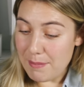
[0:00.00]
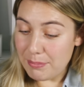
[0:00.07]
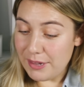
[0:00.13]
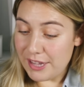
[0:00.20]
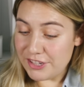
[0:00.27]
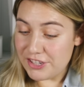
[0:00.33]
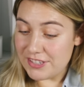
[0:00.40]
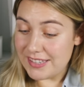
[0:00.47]
My
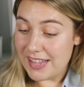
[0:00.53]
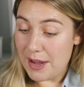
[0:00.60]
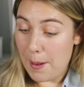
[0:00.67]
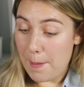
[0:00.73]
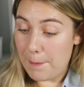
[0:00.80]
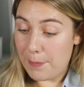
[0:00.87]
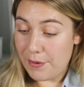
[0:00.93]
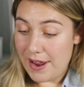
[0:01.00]
blush is like
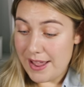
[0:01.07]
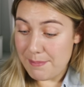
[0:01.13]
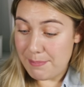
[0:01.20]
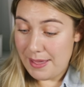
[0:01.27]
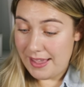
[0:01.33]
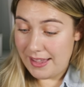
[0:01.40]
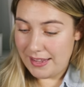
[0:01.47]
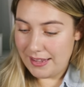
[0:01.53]
bright
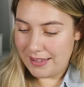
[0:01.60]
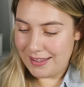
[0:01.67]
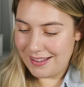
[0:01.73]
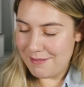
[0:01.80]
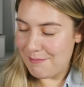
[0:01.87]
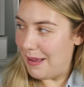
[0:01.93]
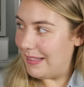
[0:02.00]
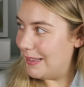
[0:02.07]
pink.
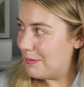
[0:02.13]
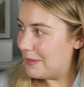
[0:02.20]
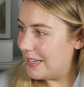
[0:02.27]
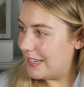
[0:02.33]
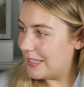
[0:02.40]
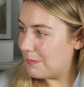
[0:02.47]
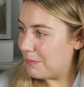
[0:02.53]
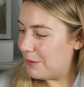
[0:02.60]
My
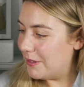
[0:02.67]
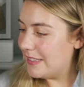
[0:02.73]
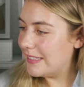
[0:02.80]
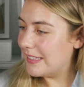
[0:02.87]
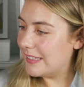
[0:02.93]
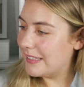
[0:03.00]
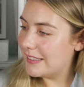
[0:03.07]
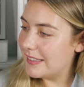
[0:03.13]
lipstick is what is
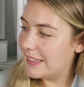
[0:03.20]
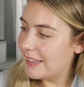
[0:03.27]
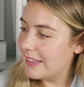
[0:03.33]
this?